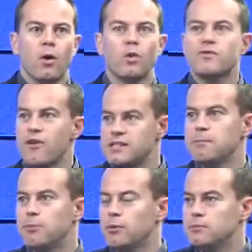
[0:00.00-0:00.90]
was very
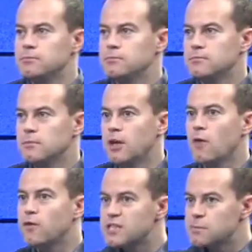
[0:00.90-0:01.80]
simple, and
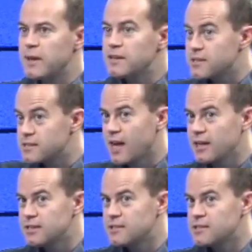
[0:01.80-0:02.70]
hopefully speaks to
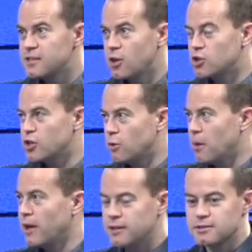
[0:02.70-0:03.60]
scientists and logical
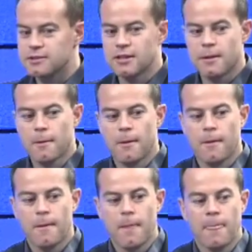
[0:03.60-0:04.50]
minds.
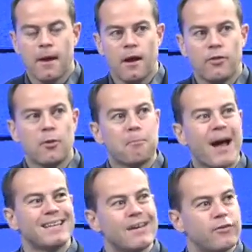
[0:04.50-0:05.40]
That
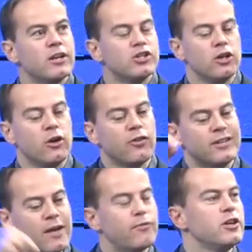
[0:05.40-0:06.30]
by definition, the
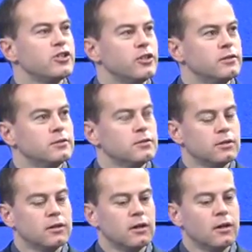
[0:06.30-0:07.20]
definition
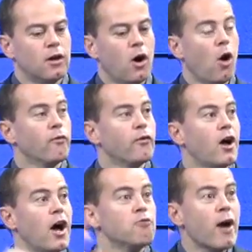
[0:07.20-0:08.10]
of
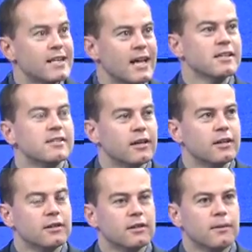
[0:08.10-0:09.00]
a right answer
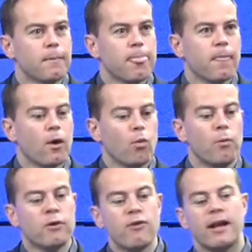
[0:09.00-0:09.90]

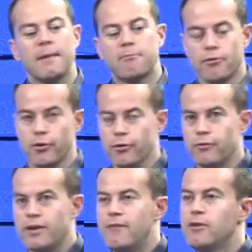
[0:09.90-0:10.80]
will be greatly
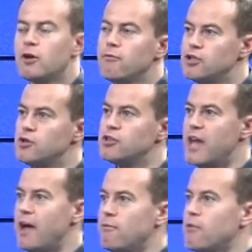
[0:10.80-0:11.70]
improved if you can reduce
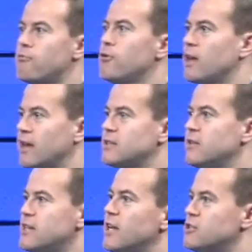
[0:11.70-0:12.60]
the error through collective
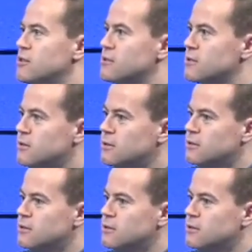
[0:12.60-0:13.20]
intelligence.